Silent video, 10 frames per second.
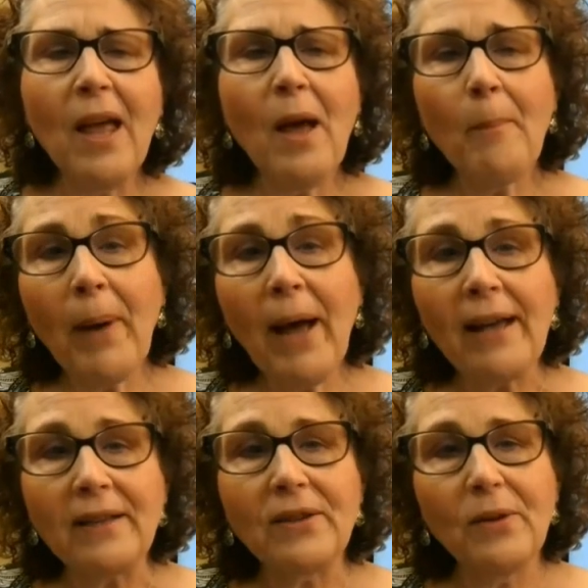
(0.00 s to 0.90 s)

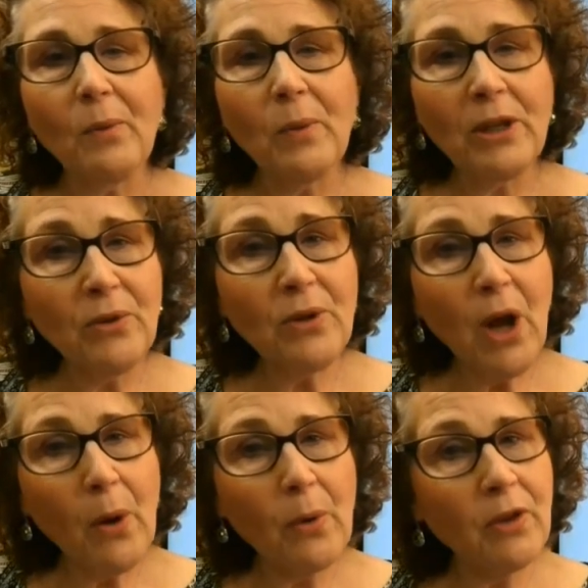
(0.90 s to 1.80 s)
But we do
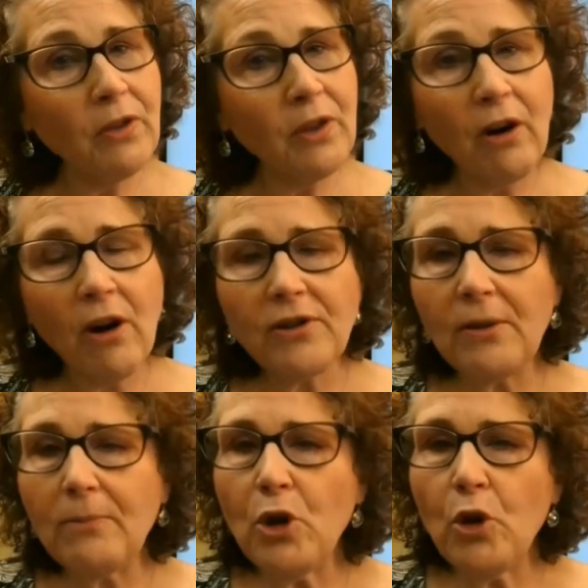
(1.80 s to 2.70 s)
know that there are
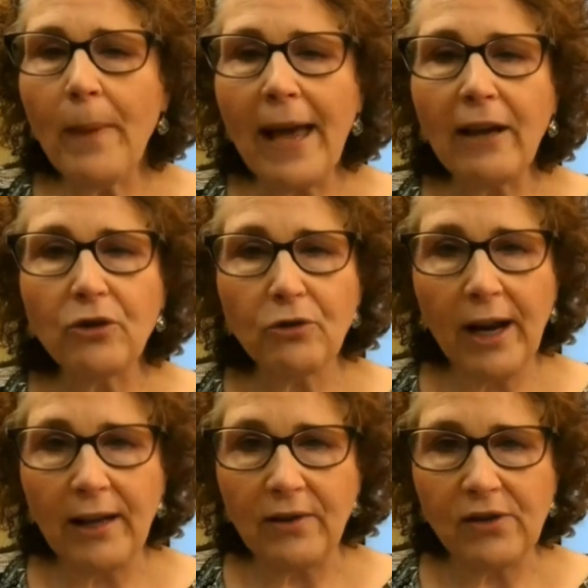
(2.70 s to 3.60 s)
some new mega
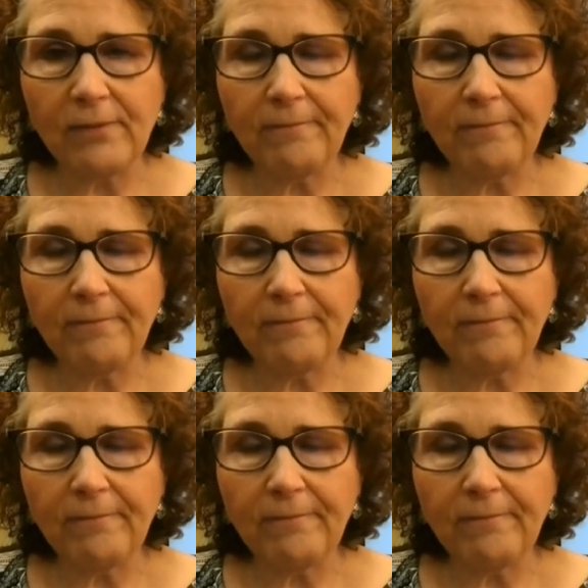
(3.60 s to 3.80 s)
trends.